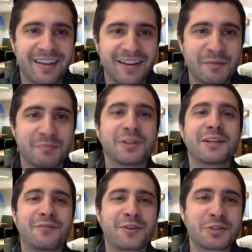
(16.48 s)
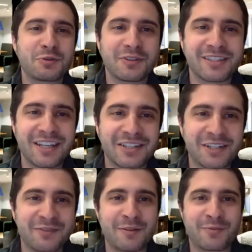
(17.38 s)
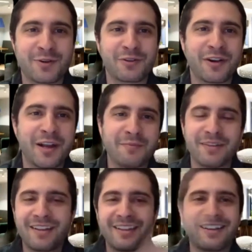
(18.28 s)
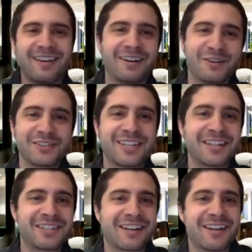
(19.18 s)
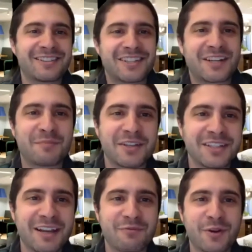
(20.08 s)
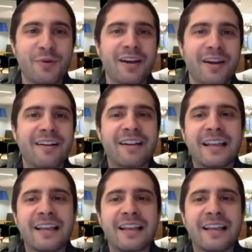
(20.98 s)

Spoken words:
complete virtualization of our program, early stage technology companies everywhere.